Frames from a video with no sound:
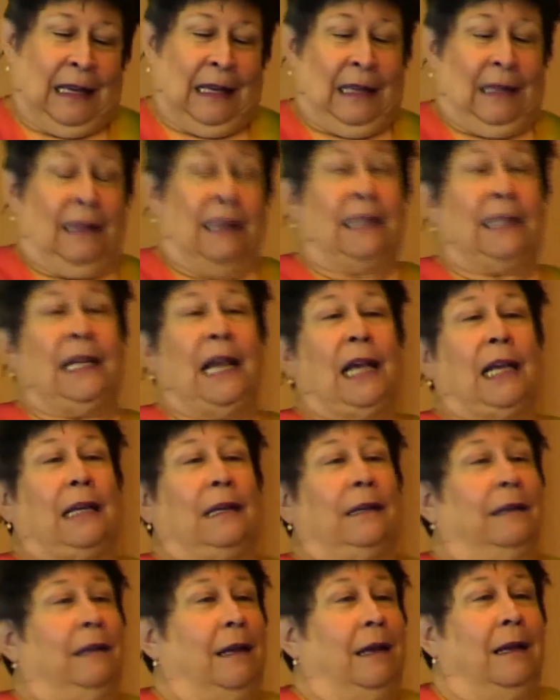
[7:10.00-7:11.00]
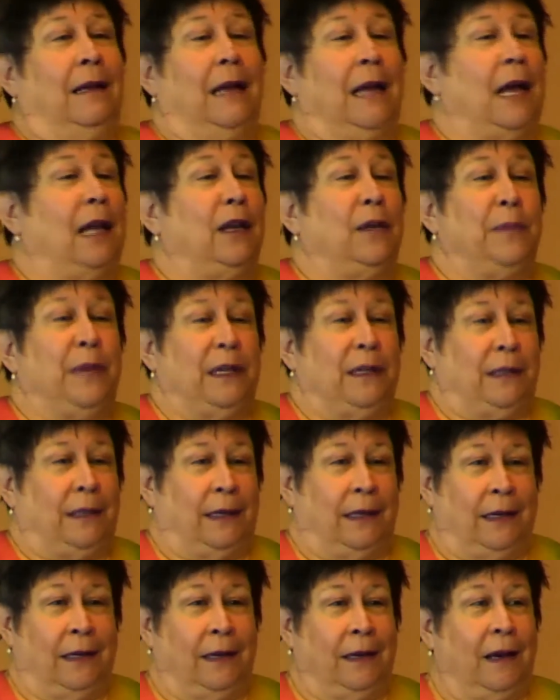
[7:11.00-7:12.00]
The second element
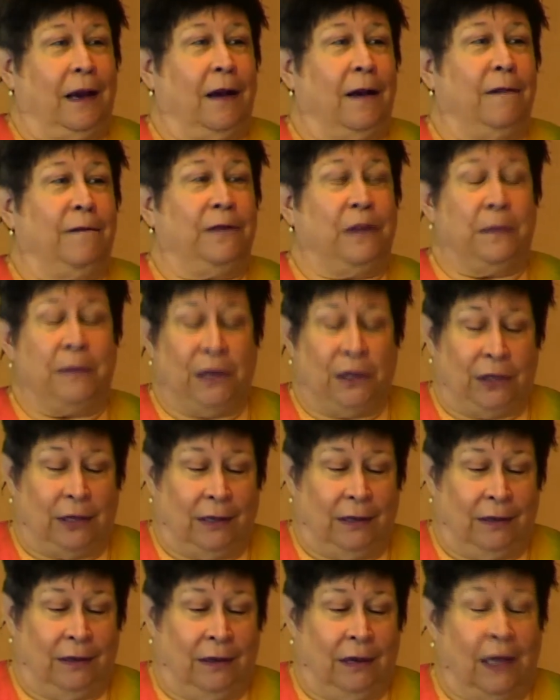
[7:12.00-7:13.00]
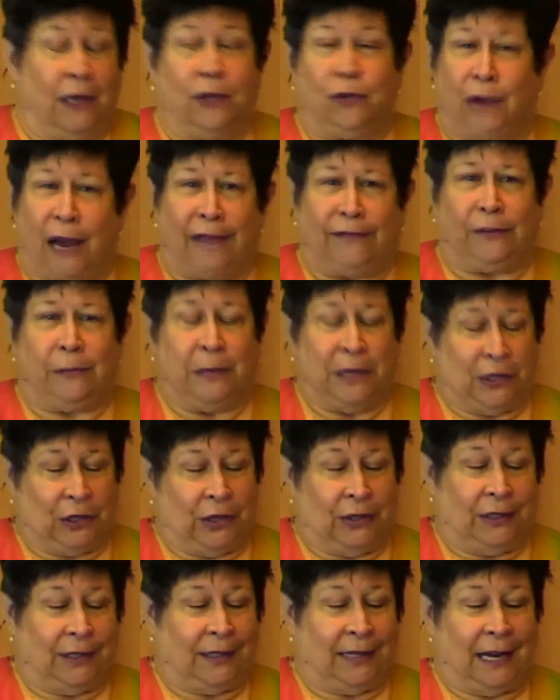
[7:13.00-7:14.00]
of the draft
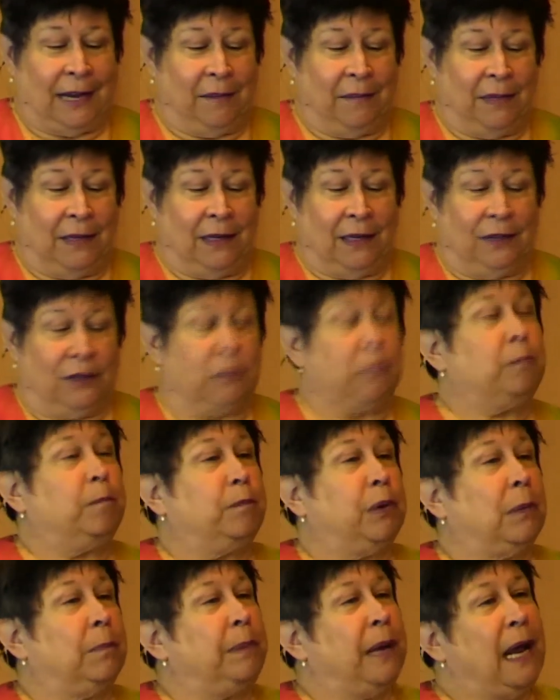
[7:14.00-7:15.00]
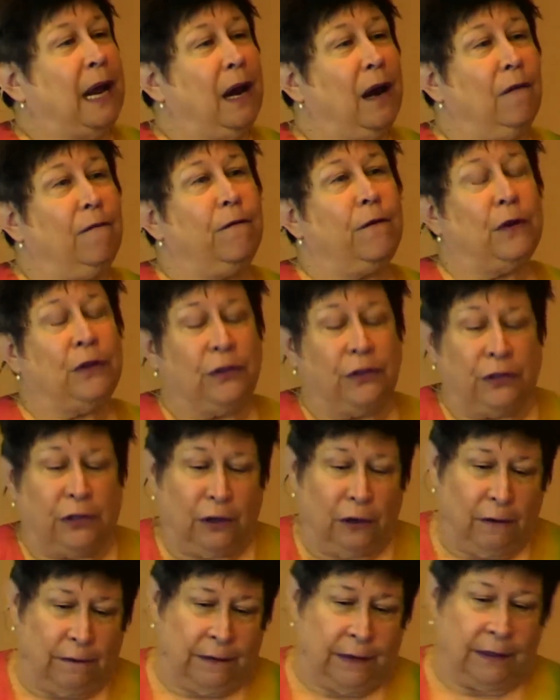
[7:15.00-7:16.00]
mission statement is prepare for
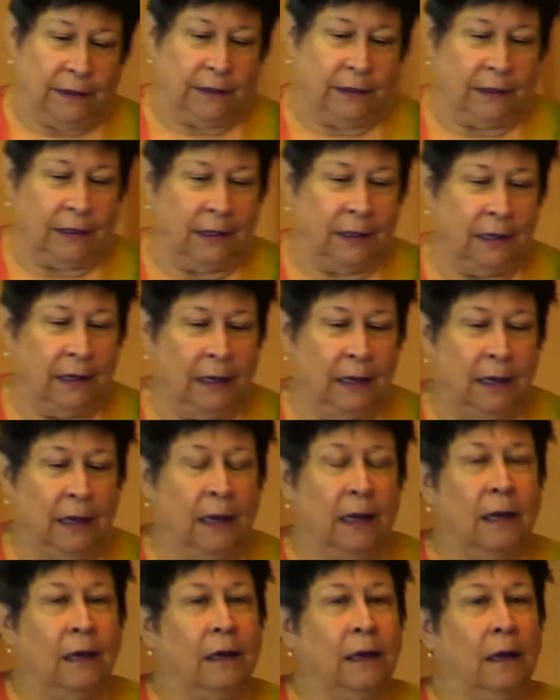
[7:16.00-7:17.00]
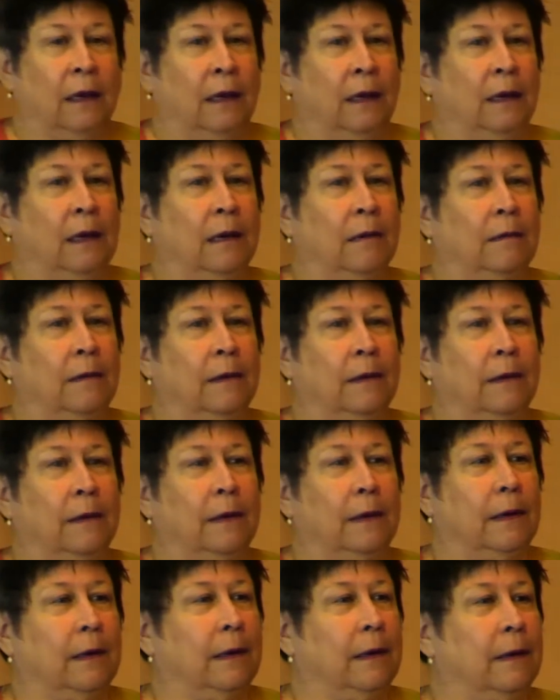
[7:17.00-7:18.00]
service. Now,
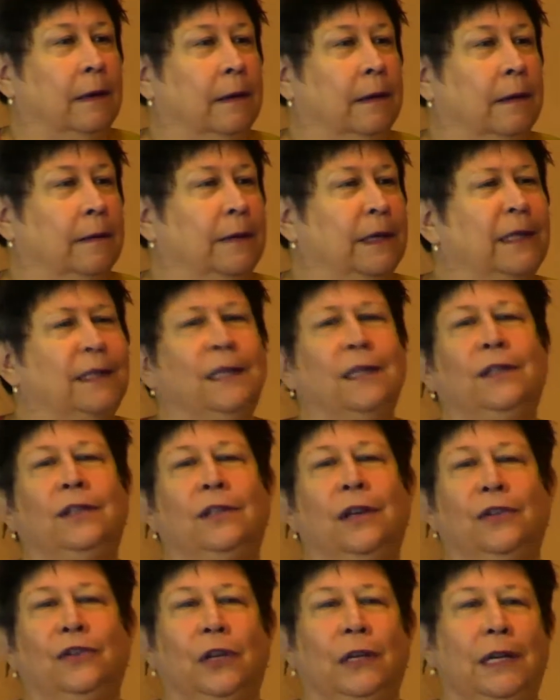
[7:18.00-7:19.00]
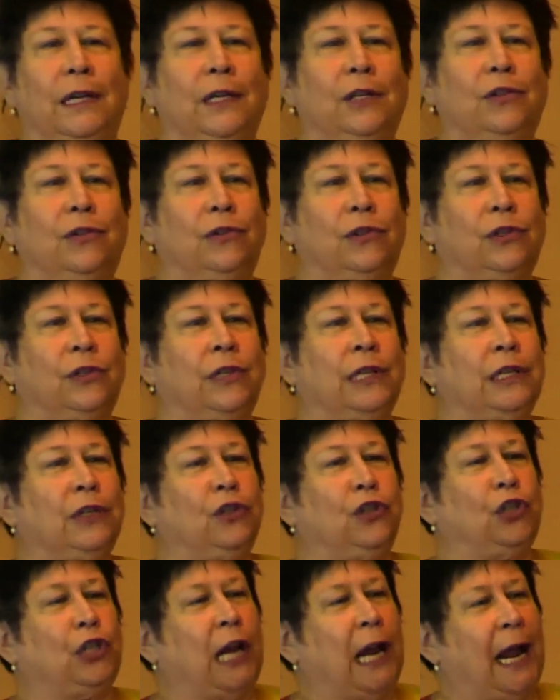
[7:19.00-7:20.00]
this is such an interesting
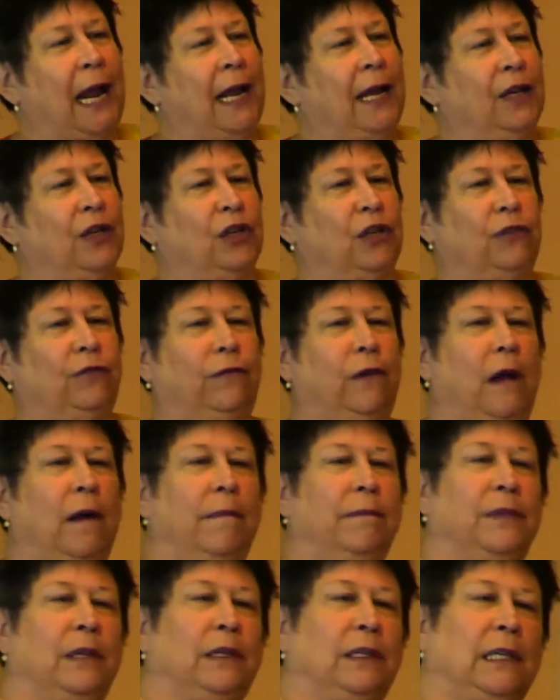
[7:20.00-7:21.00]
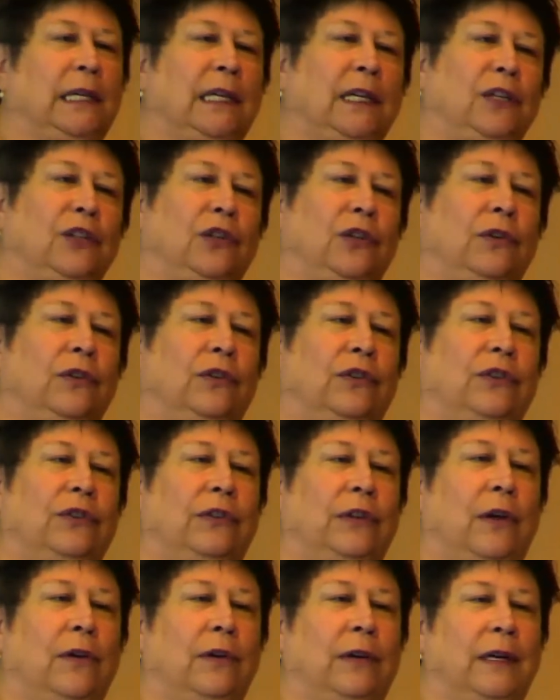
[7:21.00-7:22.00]
change from the t-shirt
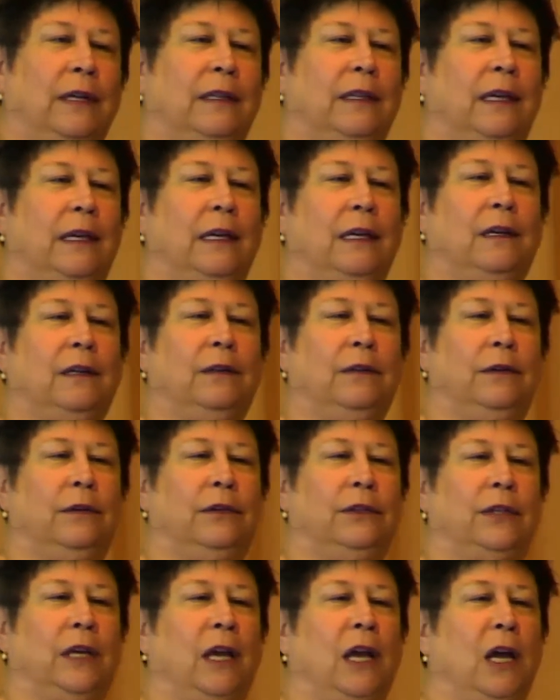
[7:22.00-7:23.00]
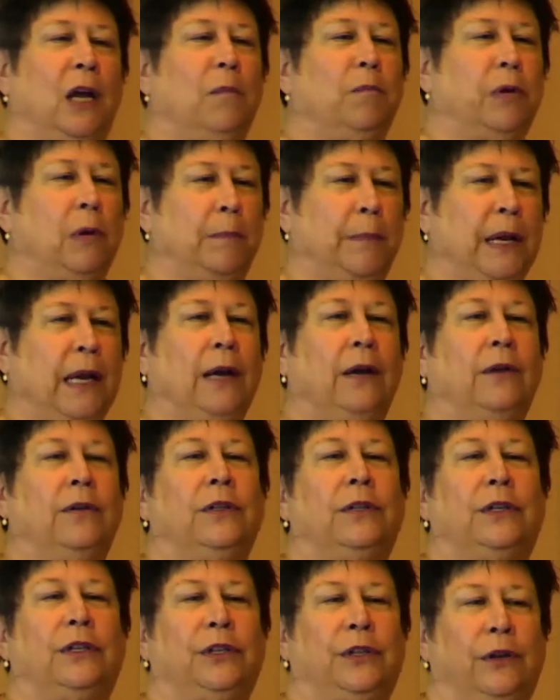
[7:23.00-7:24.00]
slogan that includes prepared
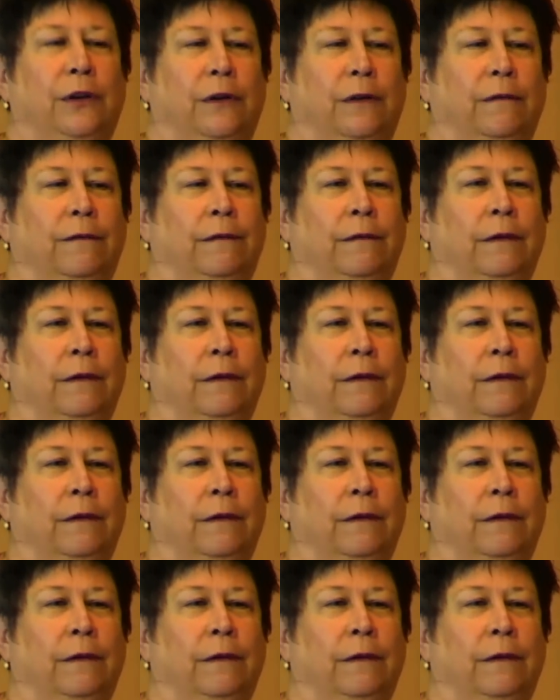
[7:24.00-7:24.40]
to serve.